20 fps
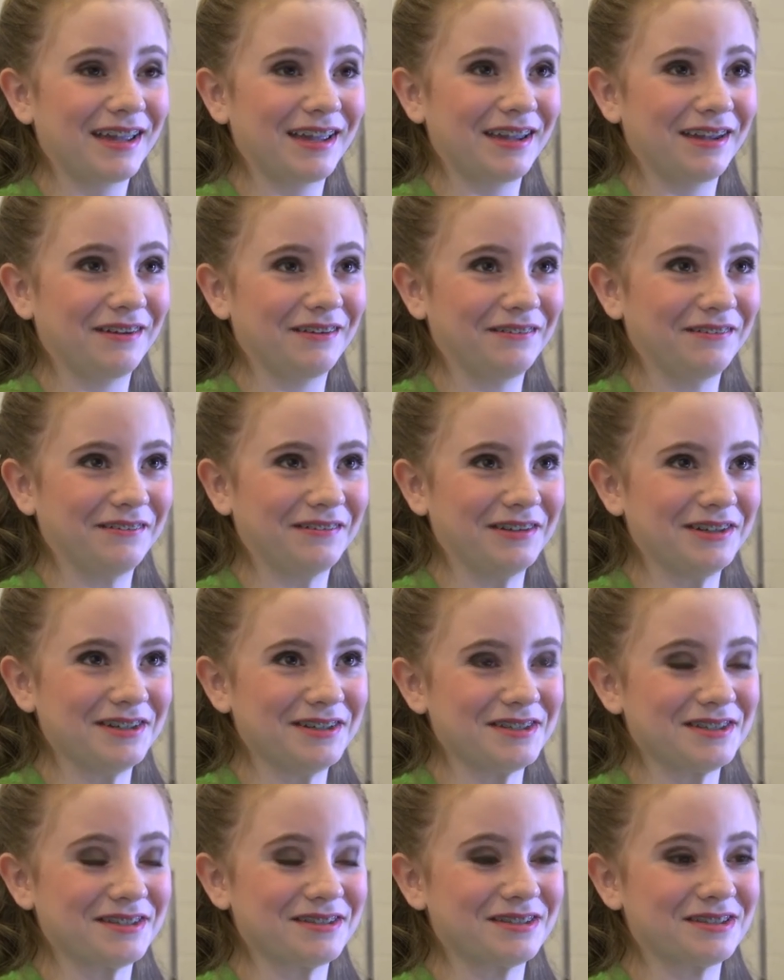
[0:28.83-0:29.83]
It
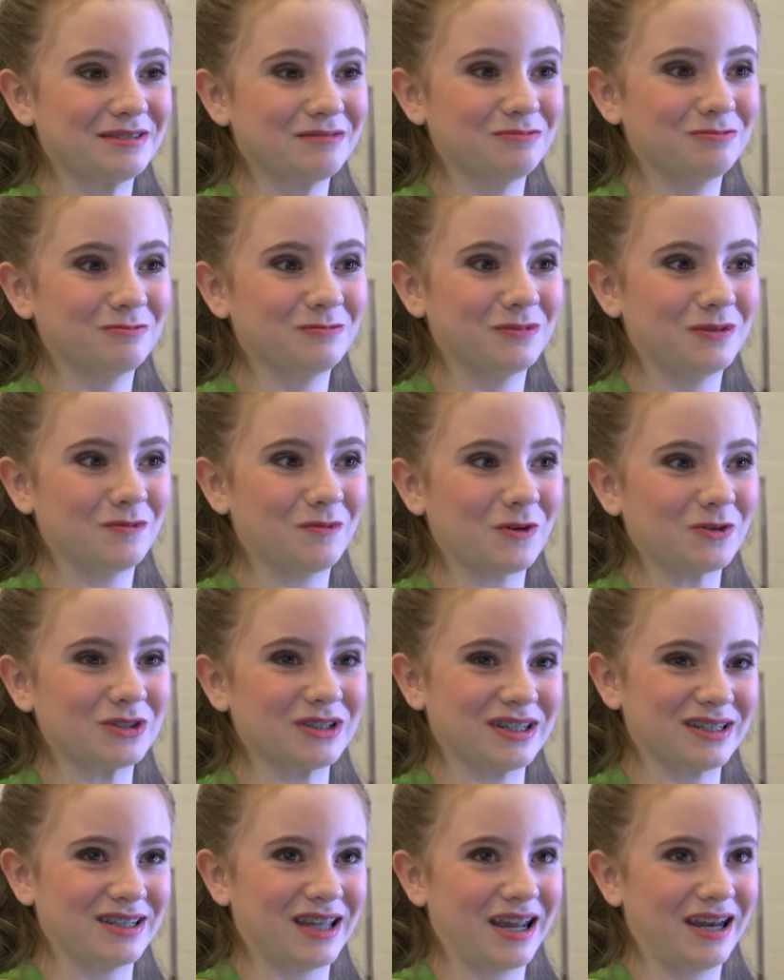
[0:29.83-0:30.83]
was the most
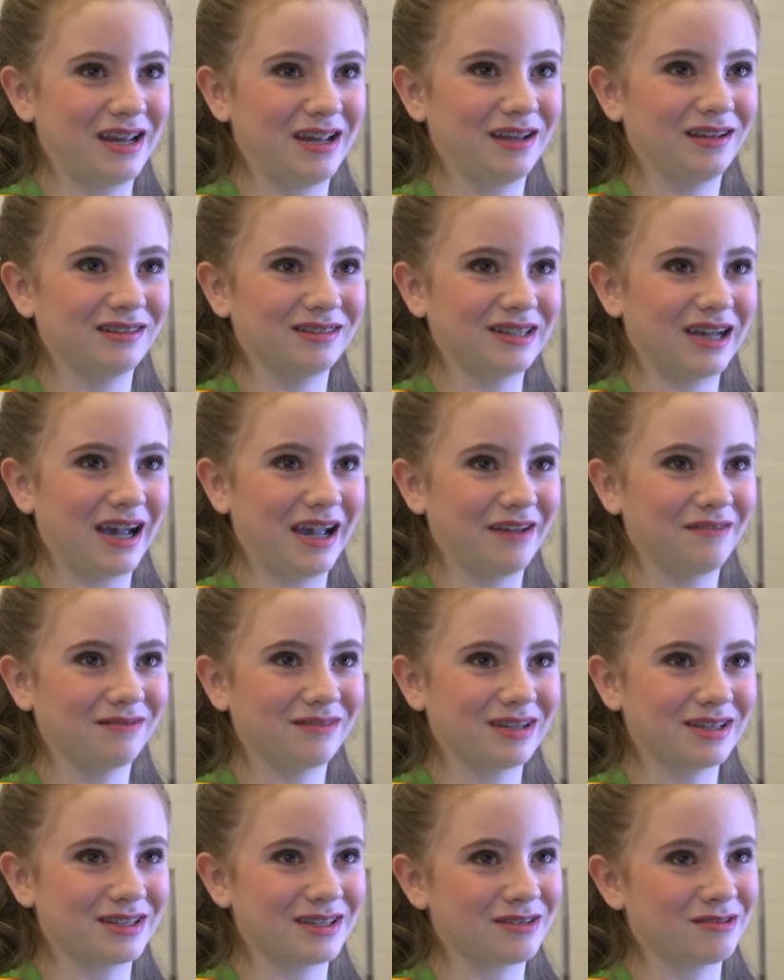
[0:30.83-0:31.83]
exciting time
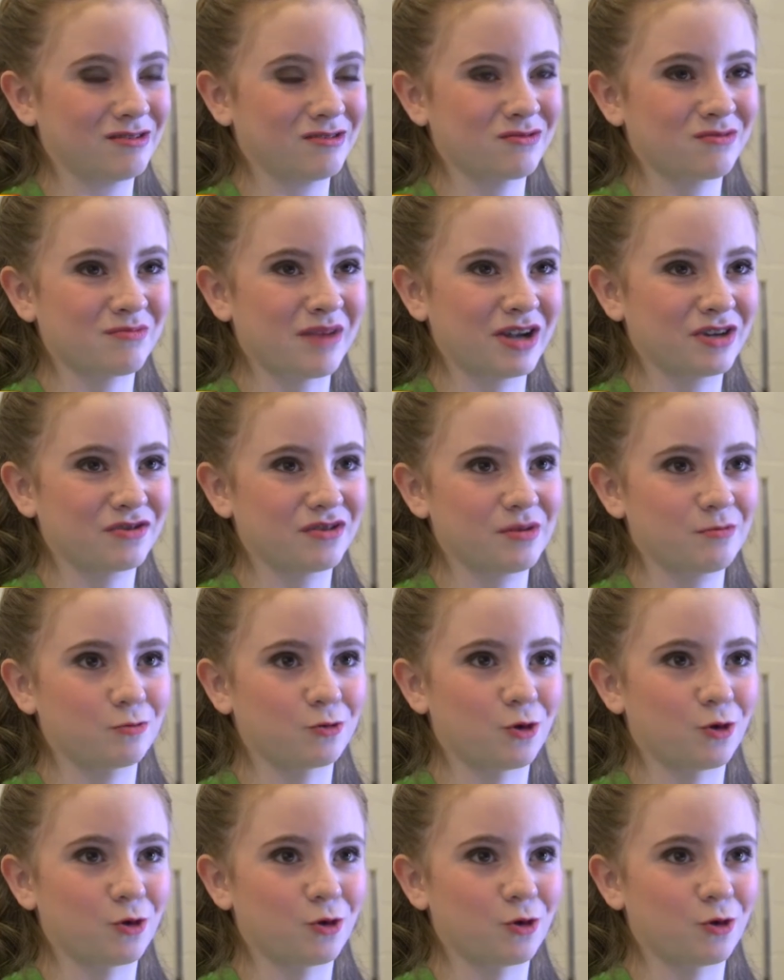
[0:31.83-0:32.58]
because this was my dream